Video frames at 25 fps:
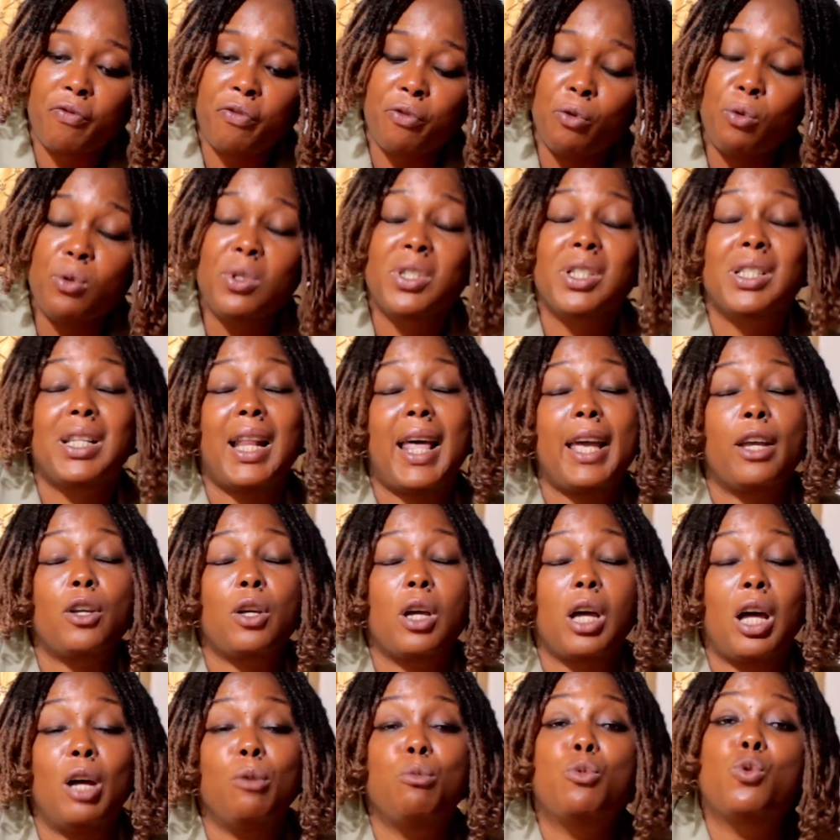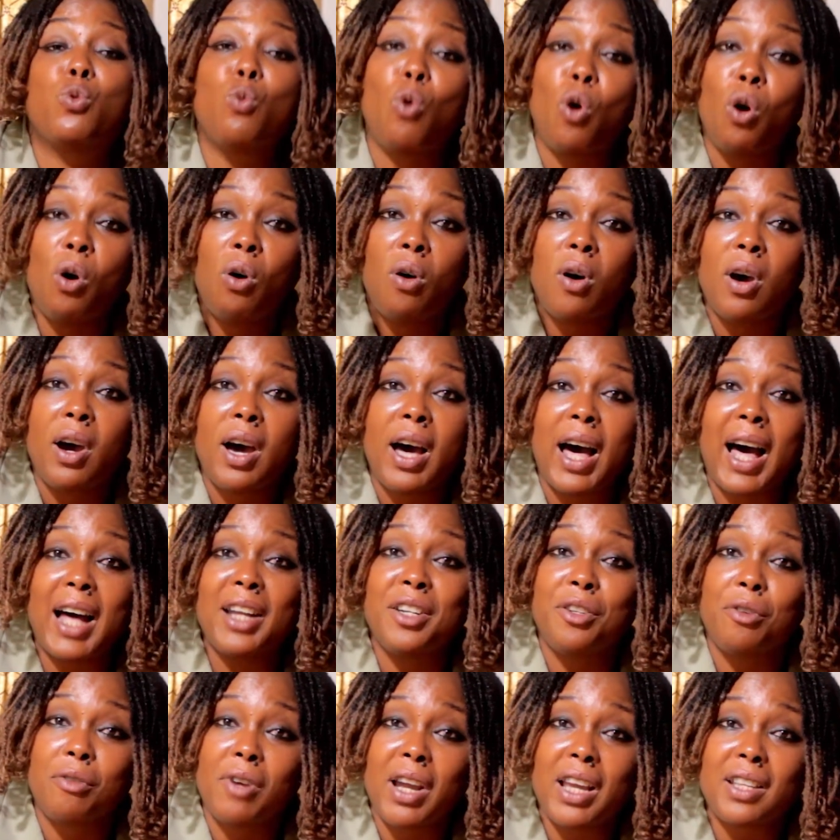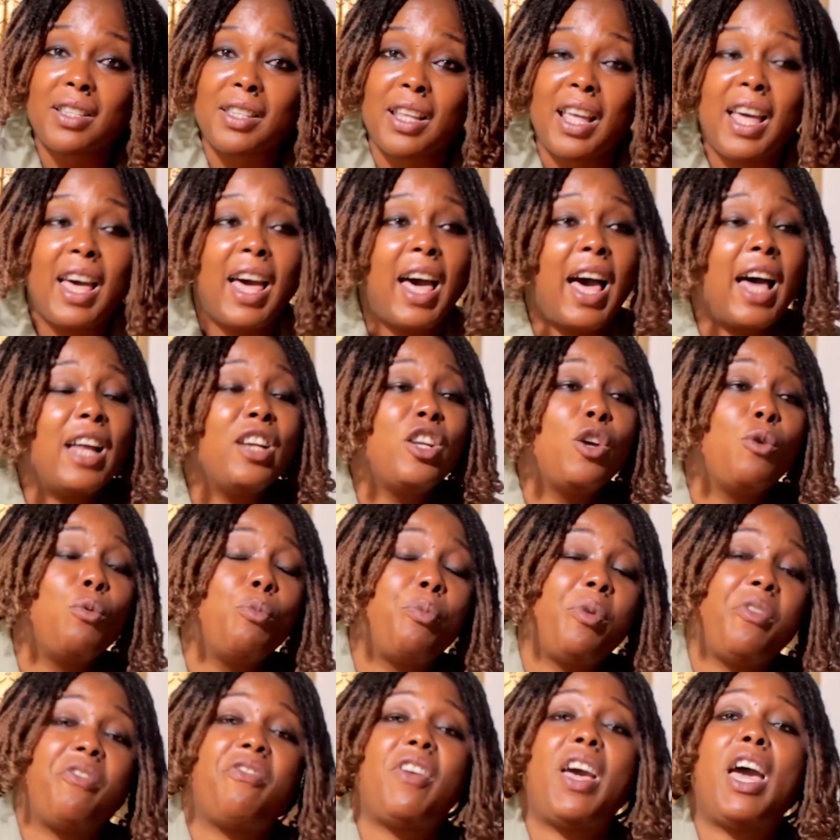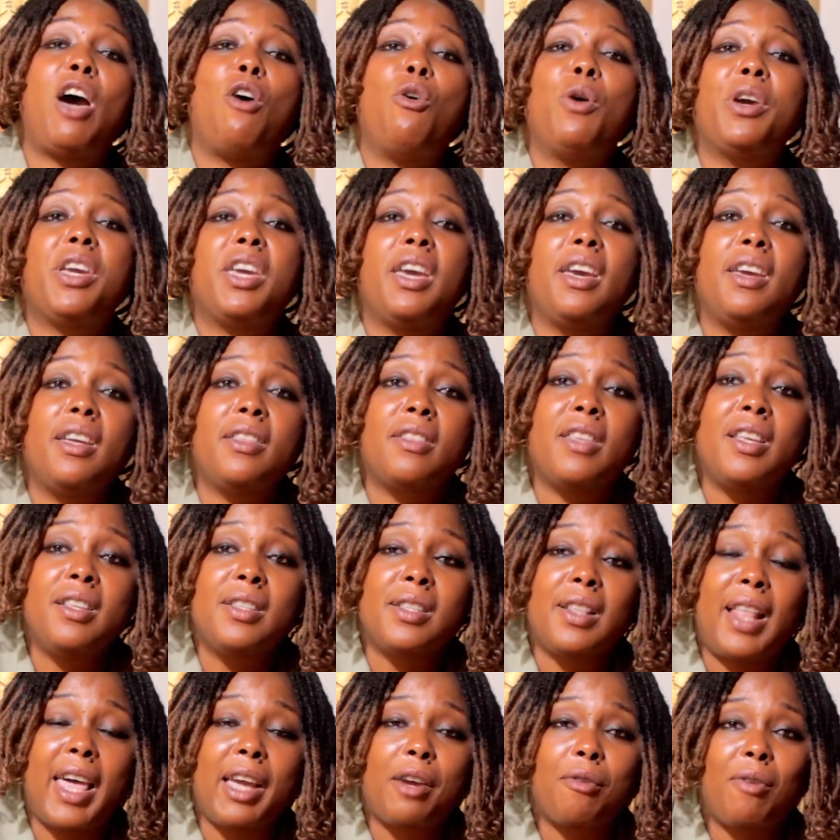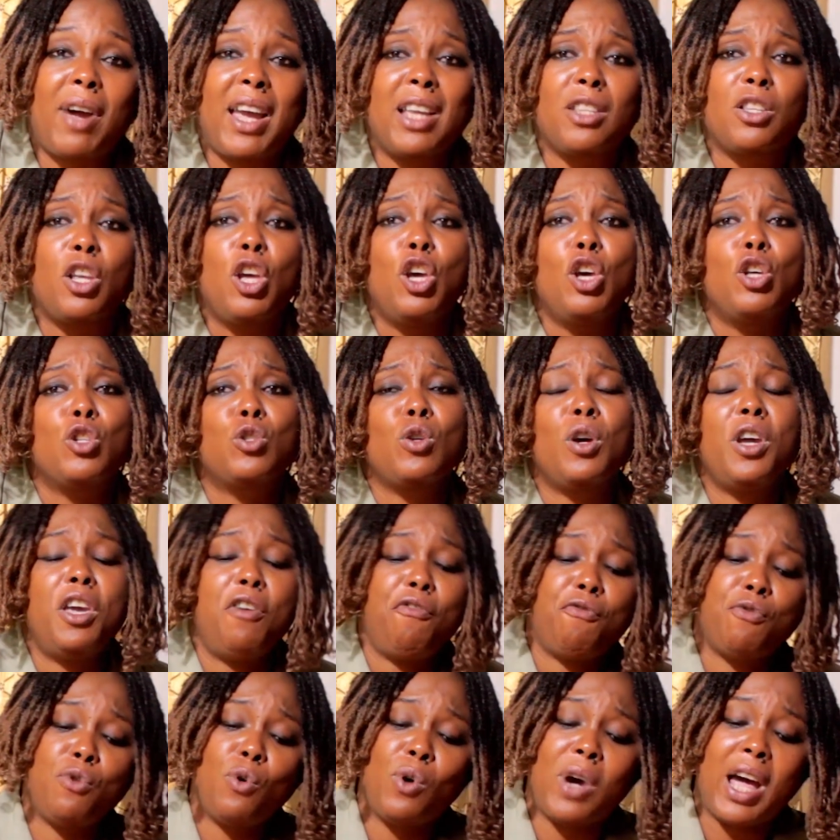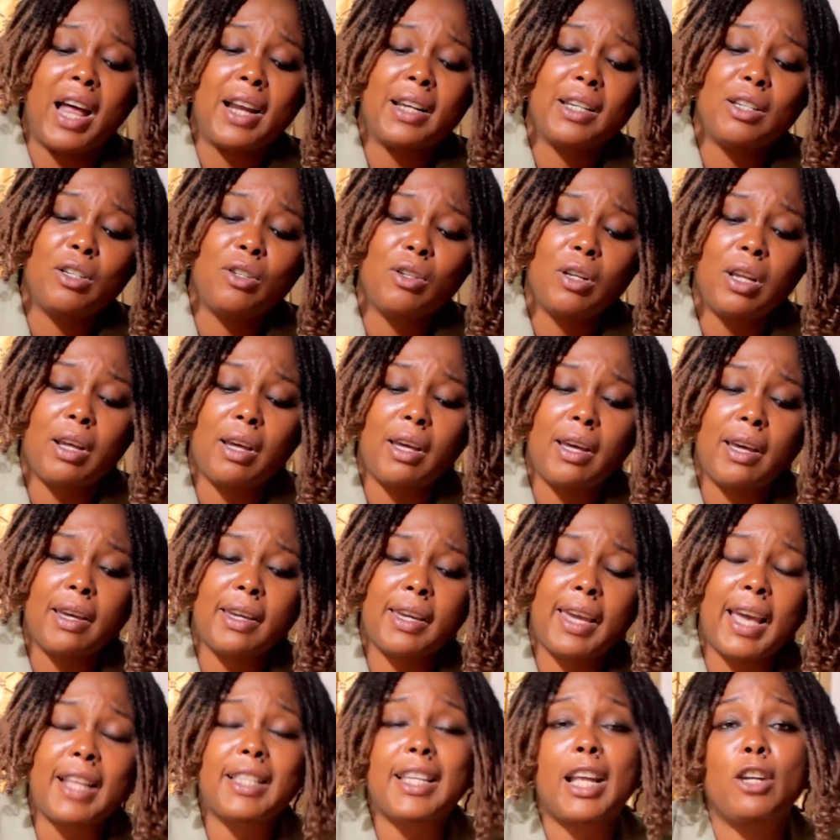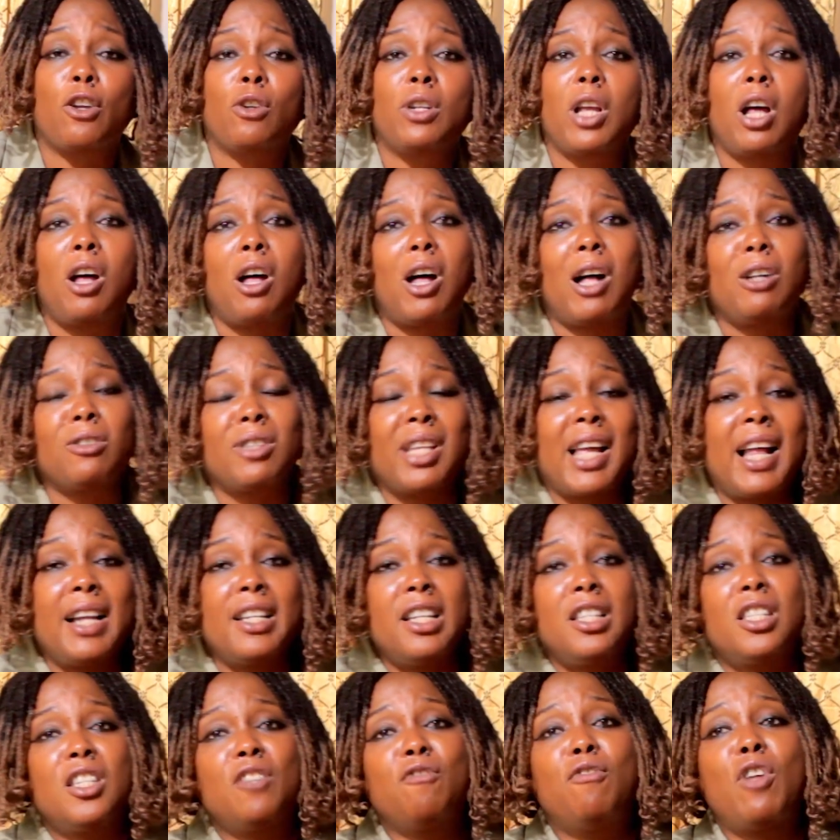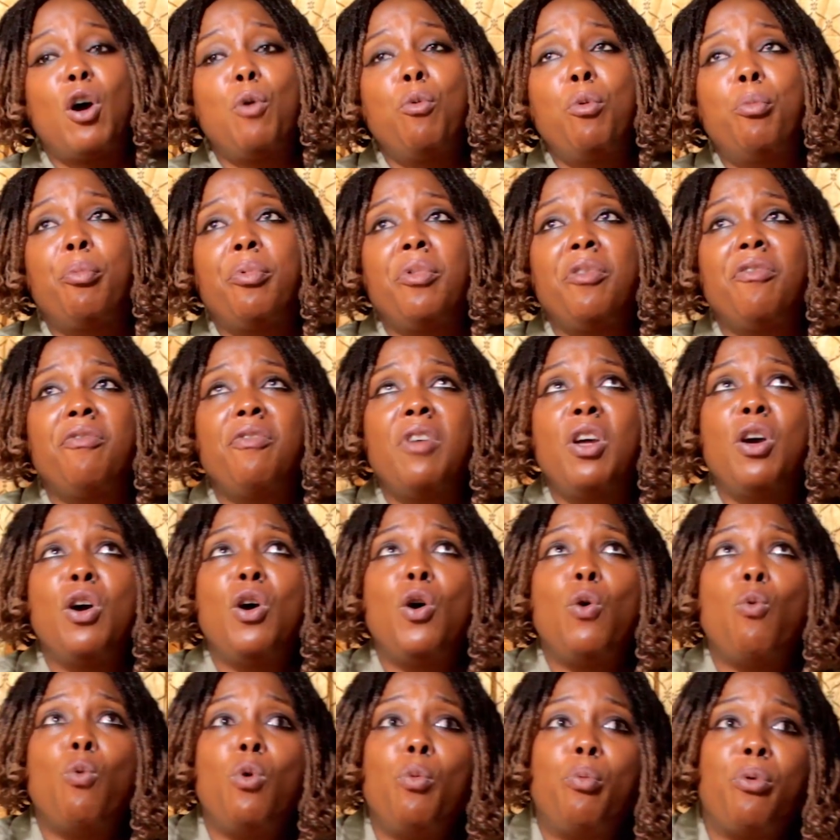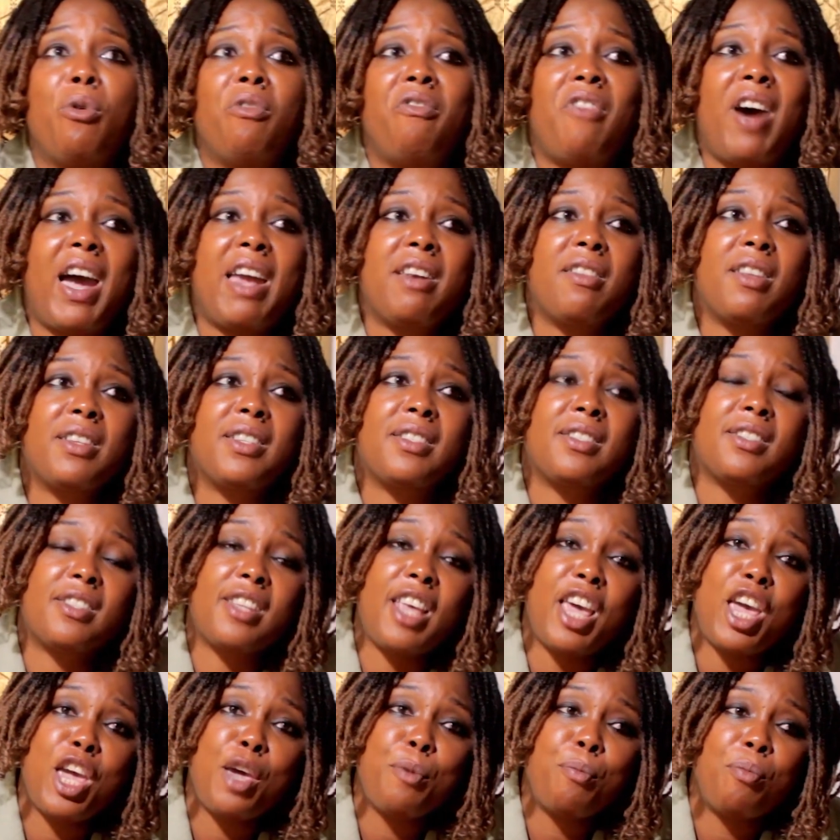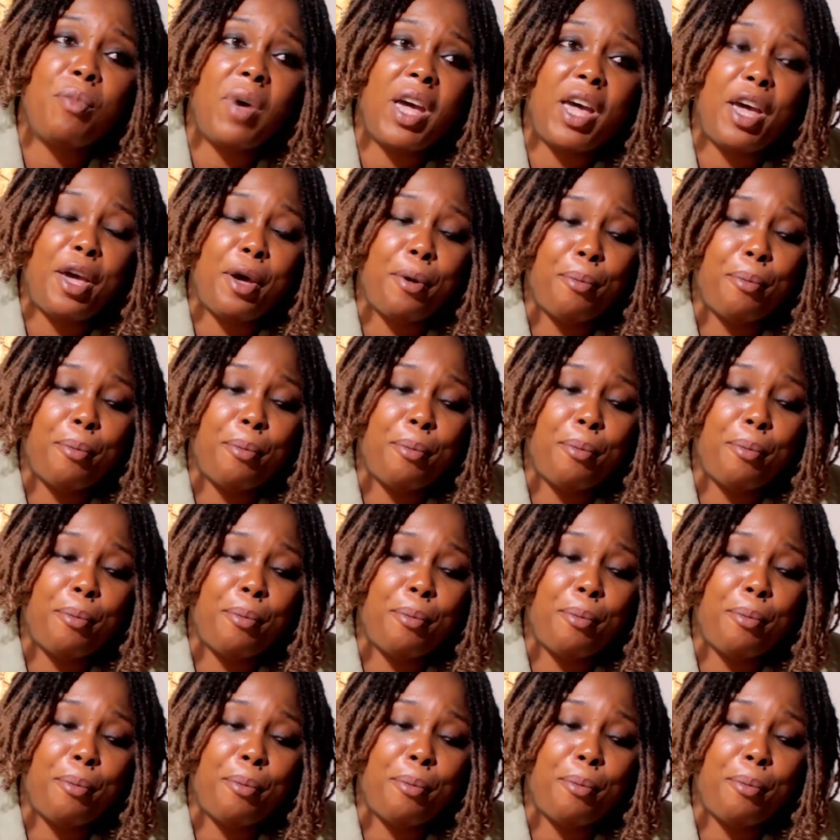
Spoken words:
foods like tuwo and the rest, and they will prefer things like rice. So if you can get another alternative that will provide the same